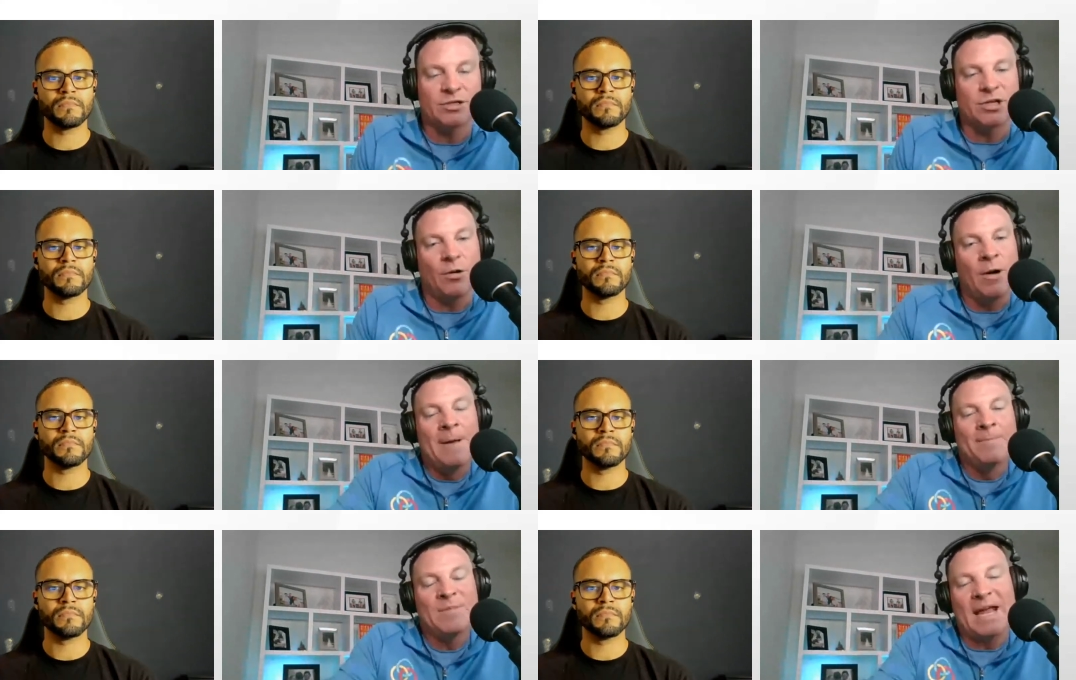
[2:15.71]
Speaker 1: So
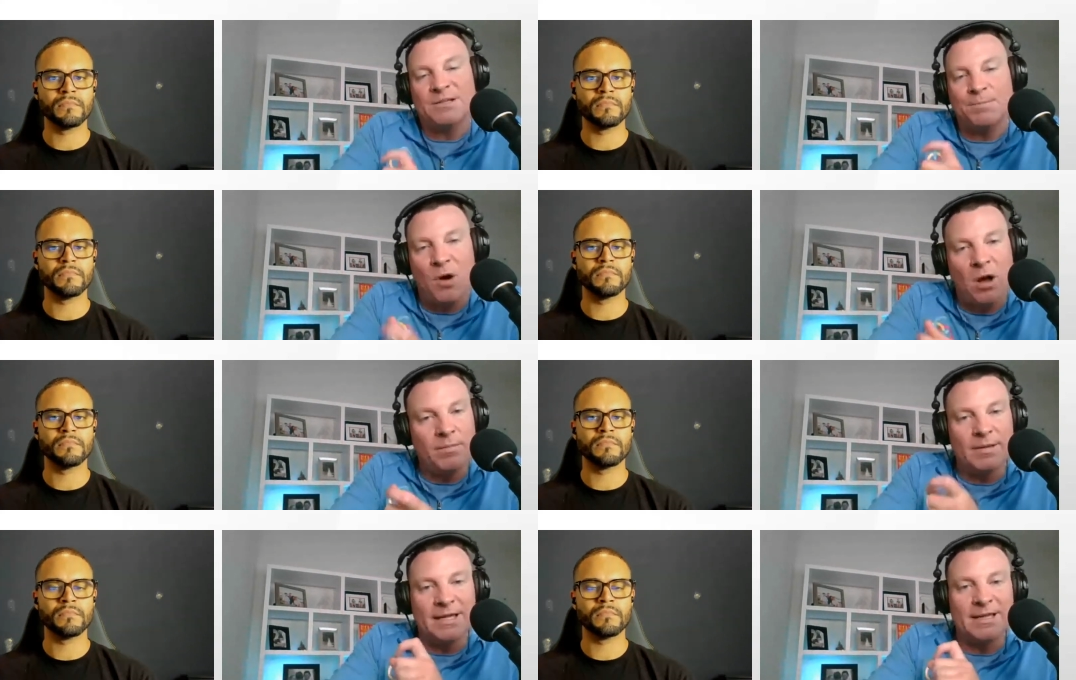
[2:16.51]
that's
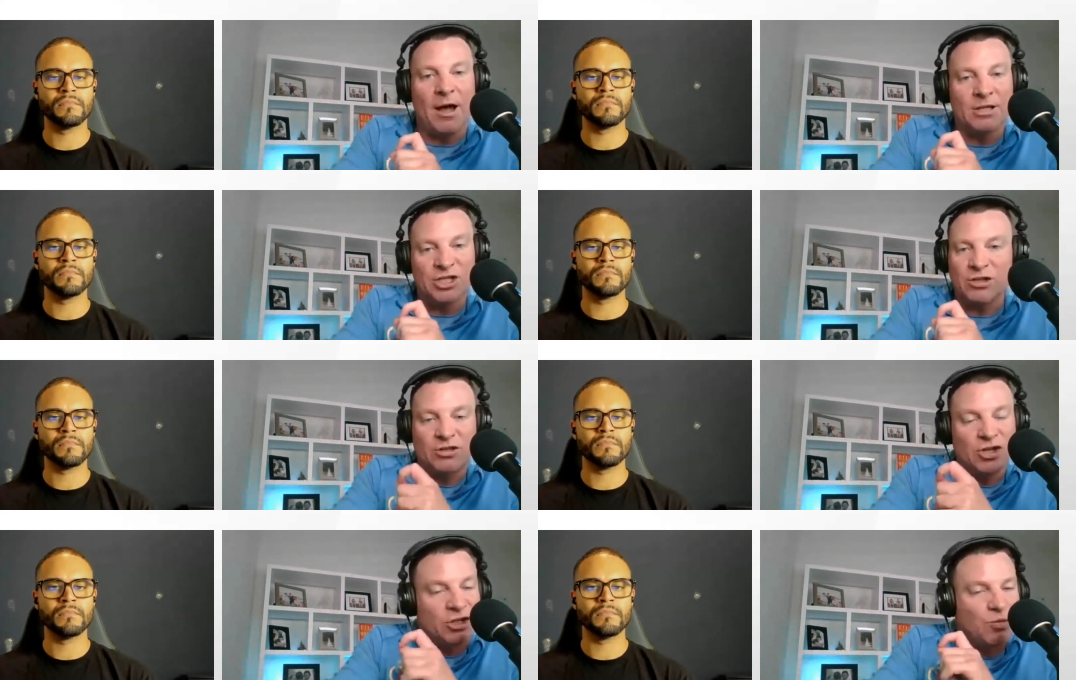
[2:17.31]
probably a,
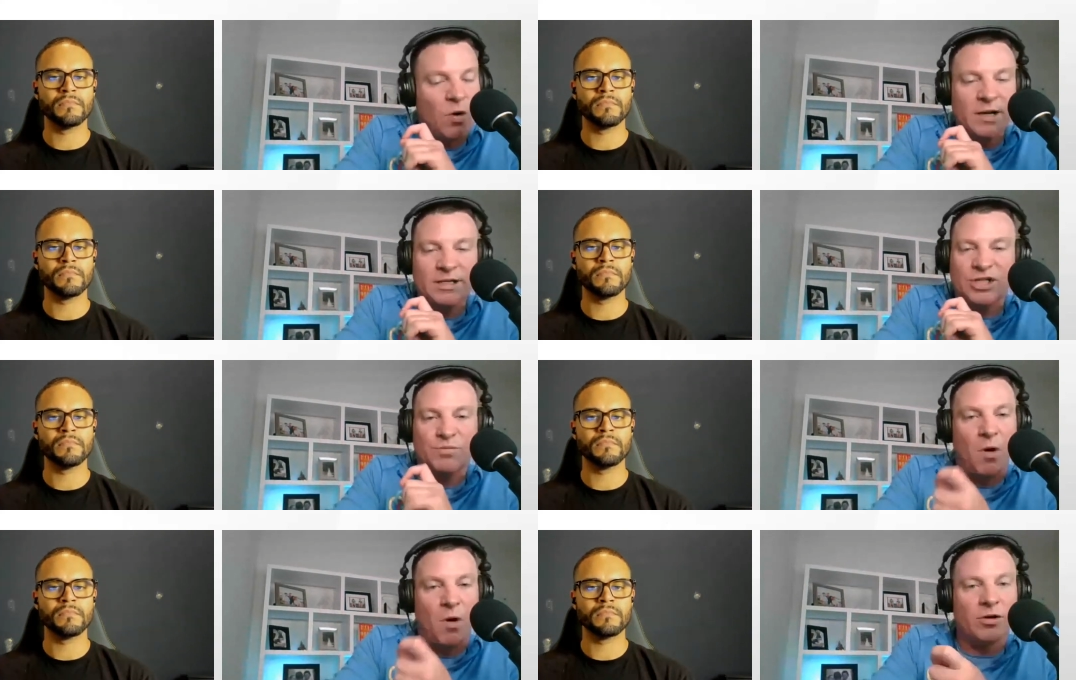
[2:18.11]
just one
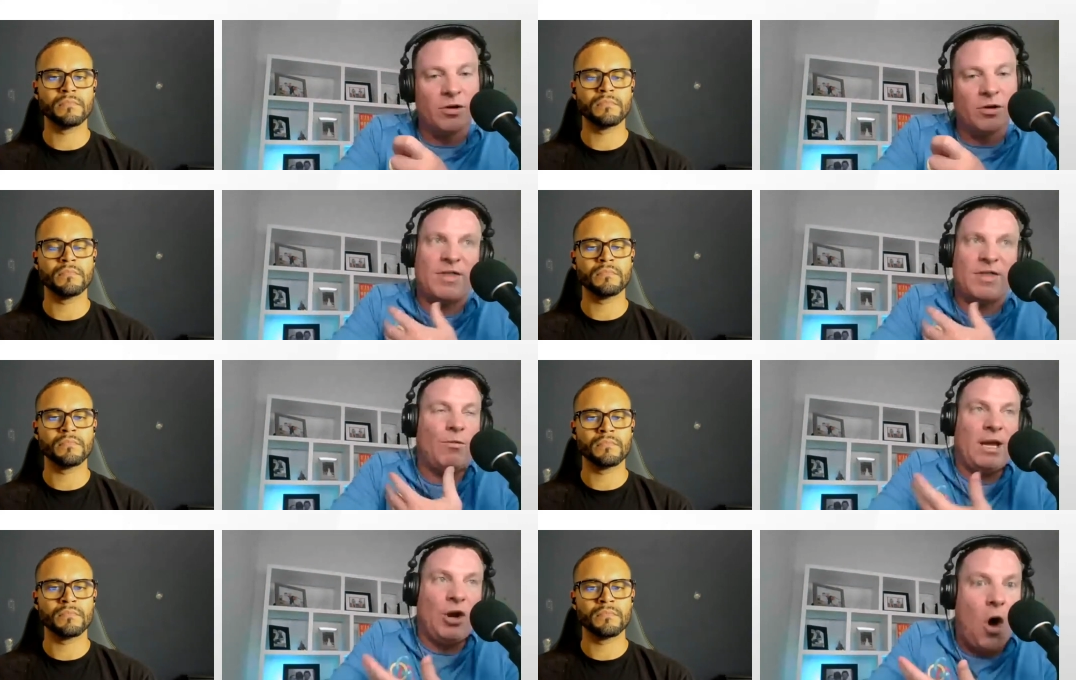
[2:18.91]
small shift that
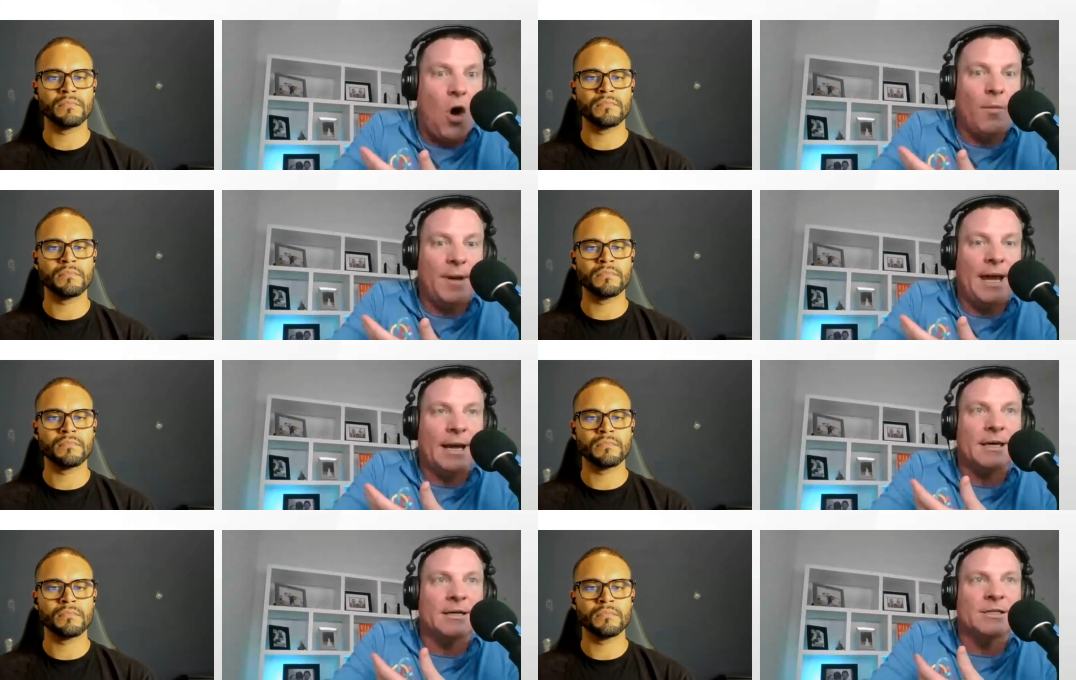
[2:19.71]
we can all
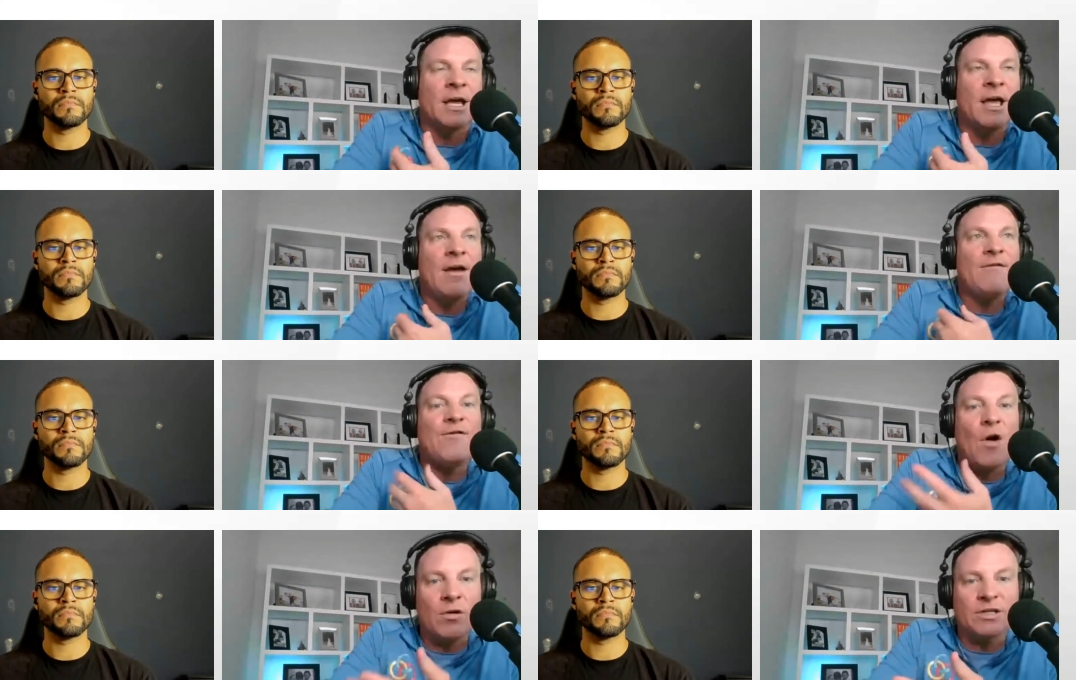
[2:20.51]
make is
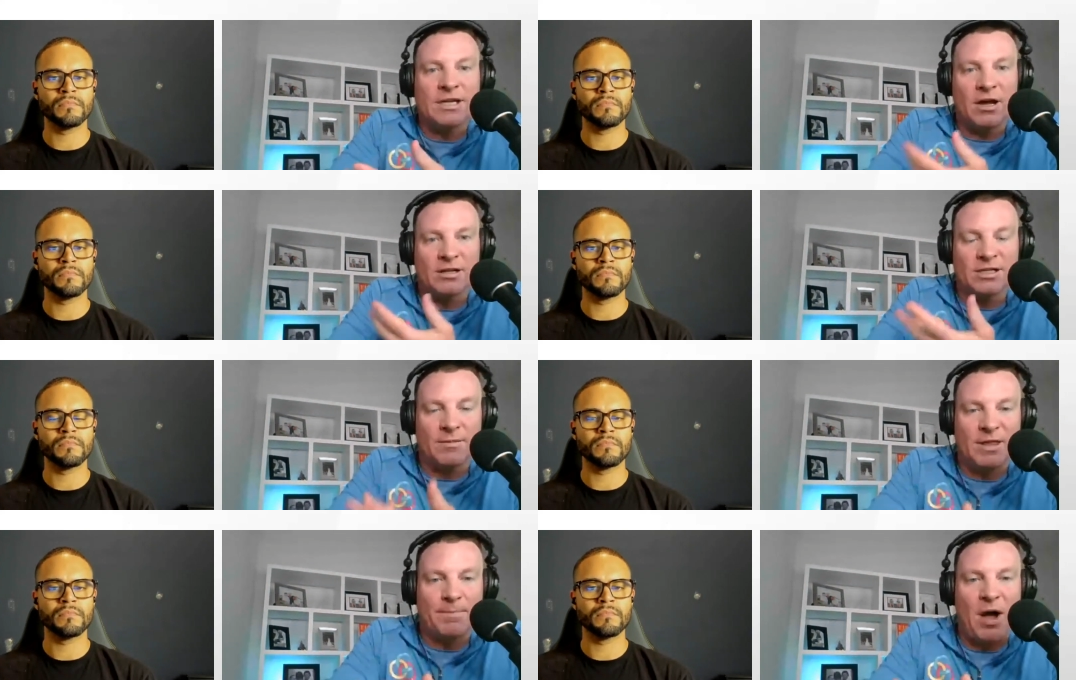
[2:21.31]
focusing on
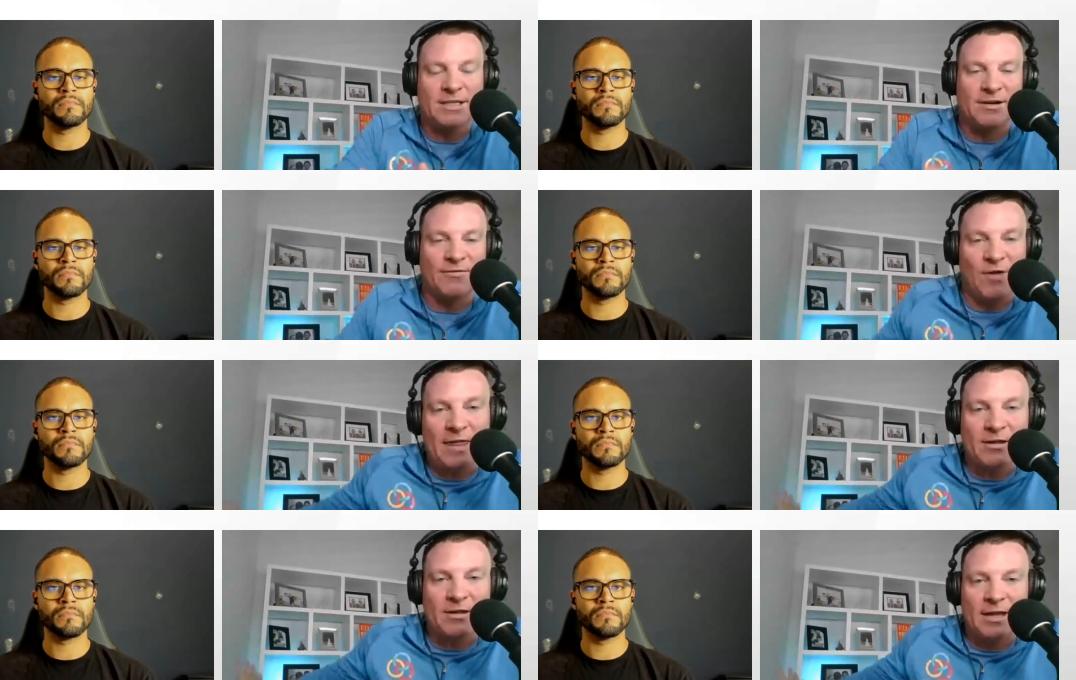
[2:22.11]
something positive
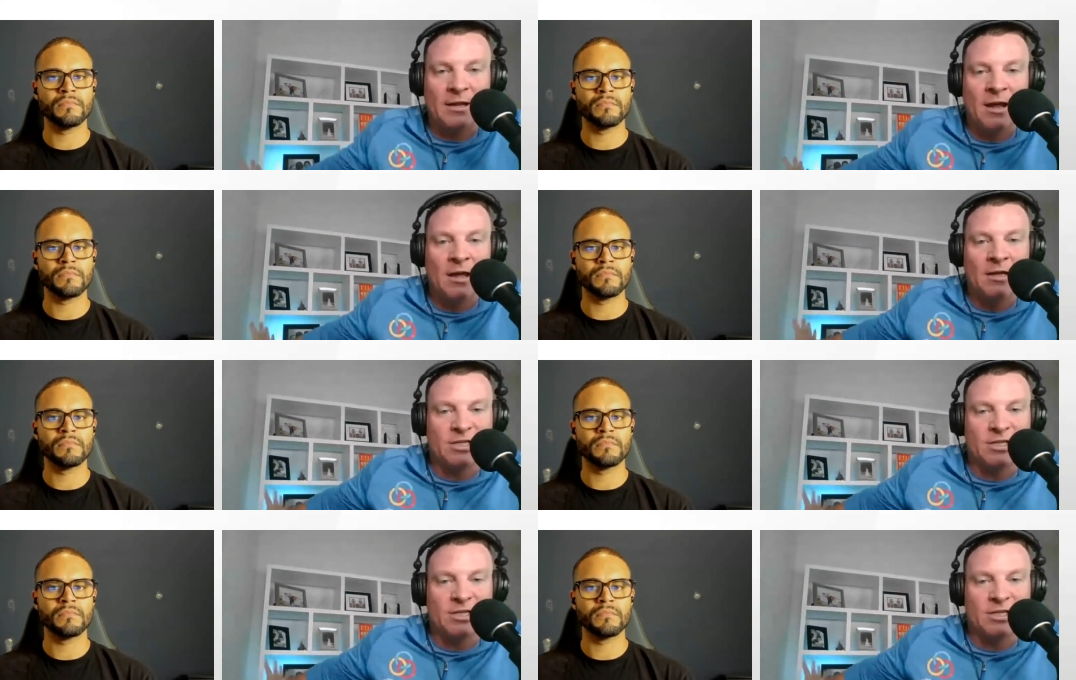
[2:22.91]
rather than